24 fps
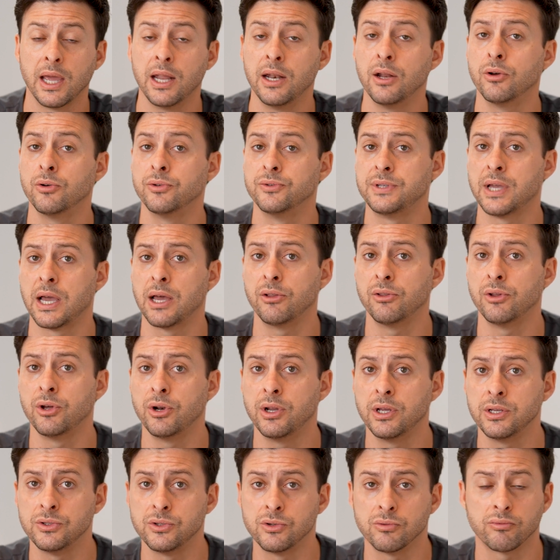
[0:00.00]
and it will download
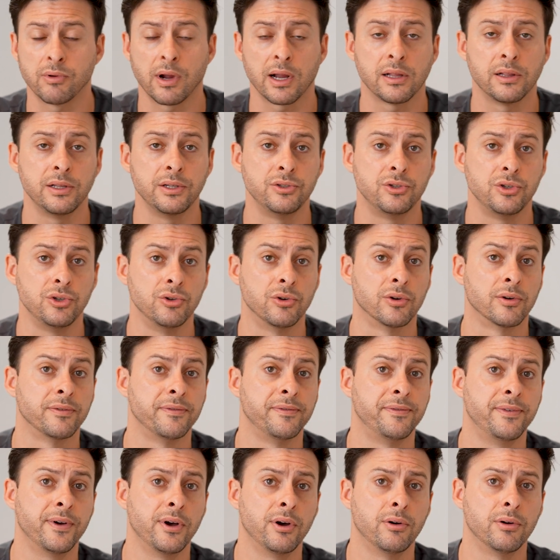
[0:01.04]
it directly to your
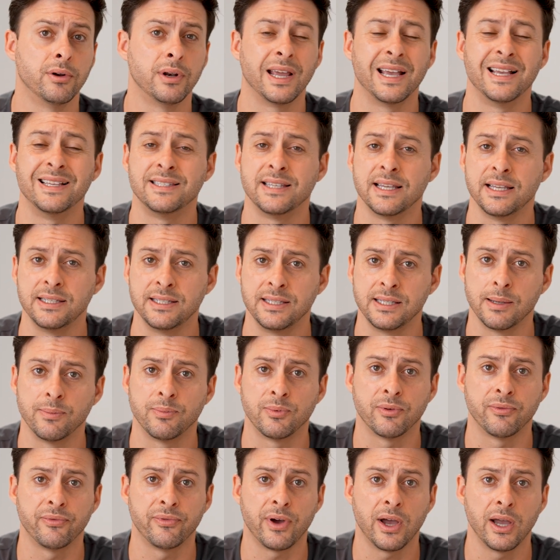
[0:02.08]
phone as a
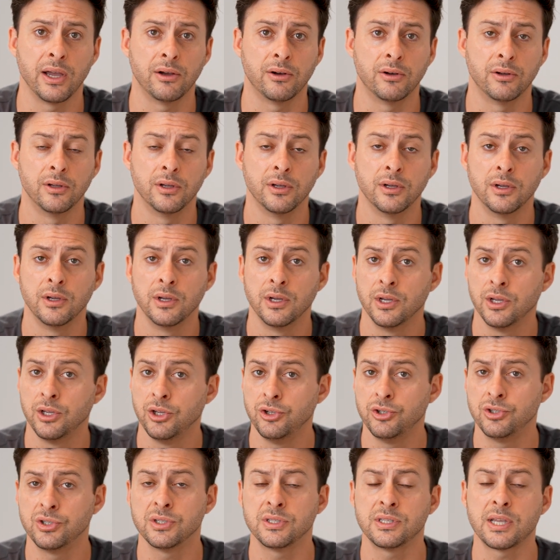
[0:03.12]
zipped file.
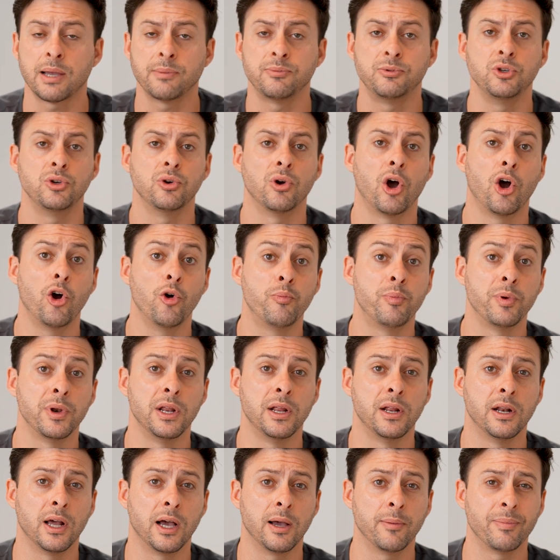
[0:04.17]
You just have to open
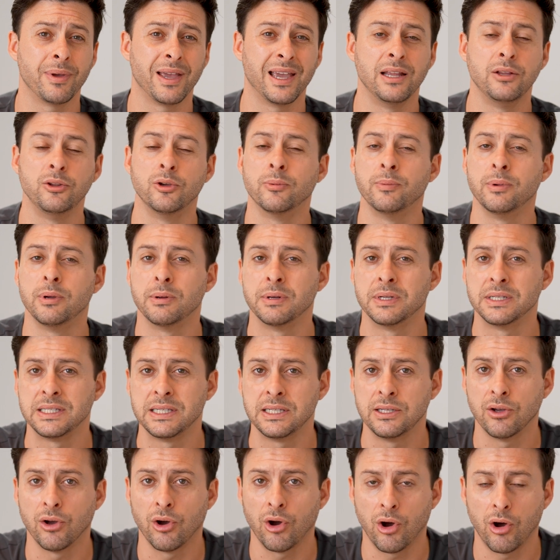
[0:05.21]
it up and you'll be able to
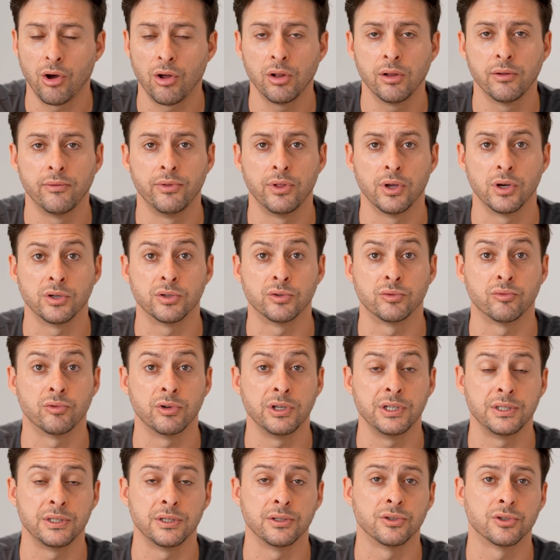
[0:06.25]
see all of those
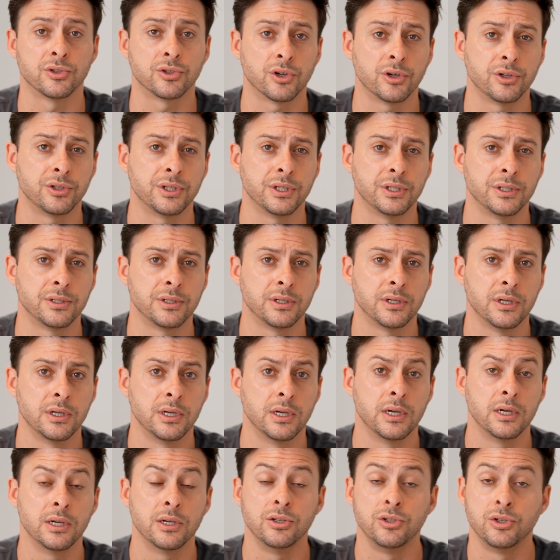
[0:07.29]
recent searches
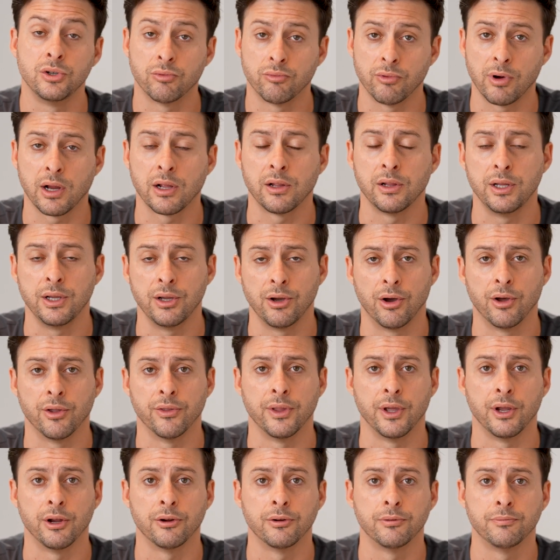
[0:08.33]
directly on
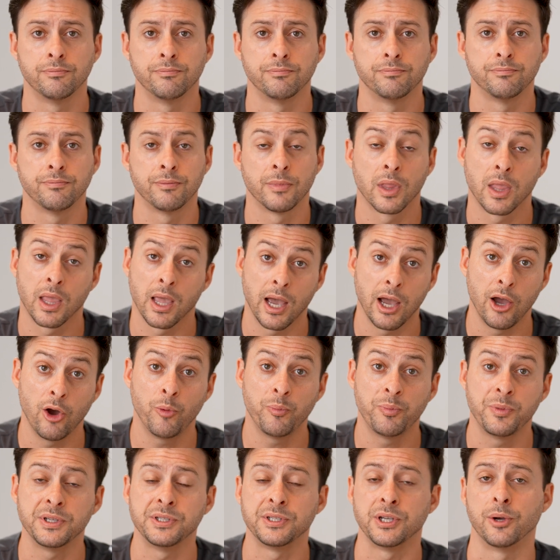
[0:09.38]
there. I
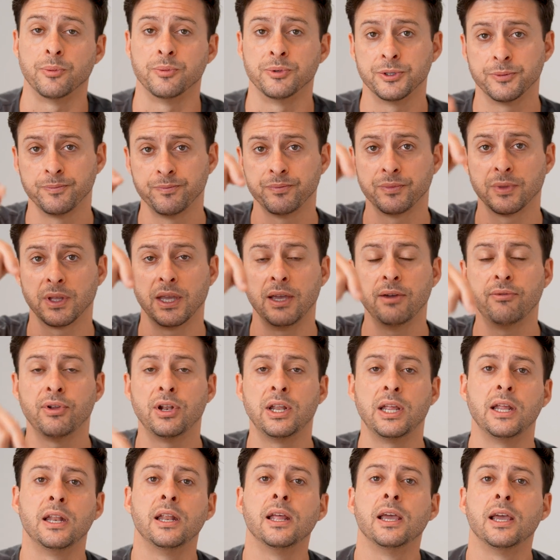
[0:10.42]
hope this helps. If it
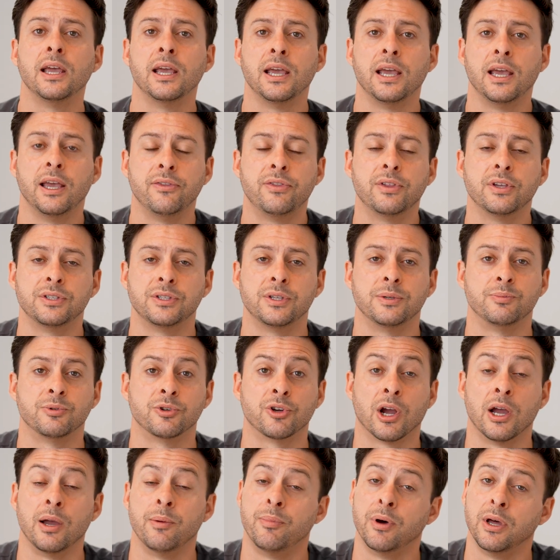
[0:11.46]
did, hit the
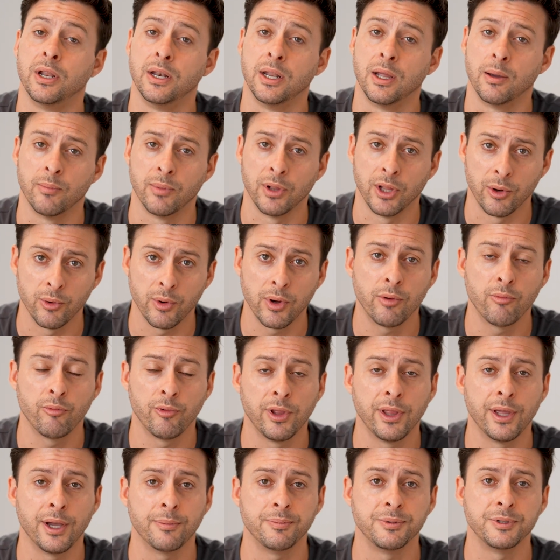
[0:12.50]
subscribe button down below. It
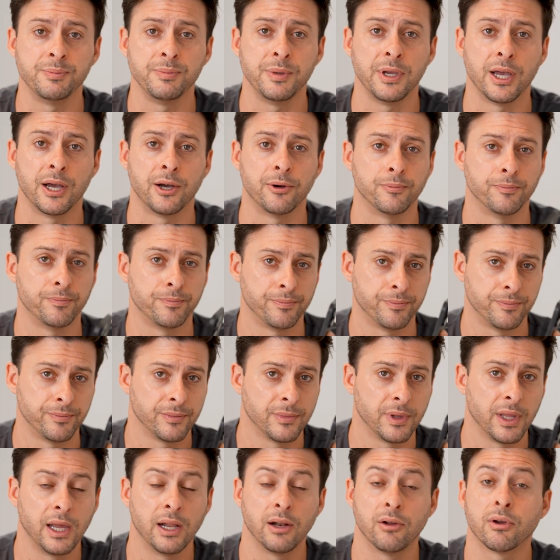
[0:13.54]
really helps me out.
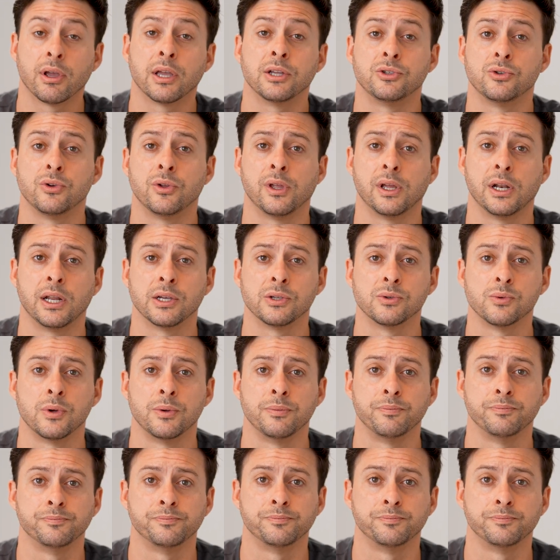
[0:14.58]
And I'll catch you on the next one.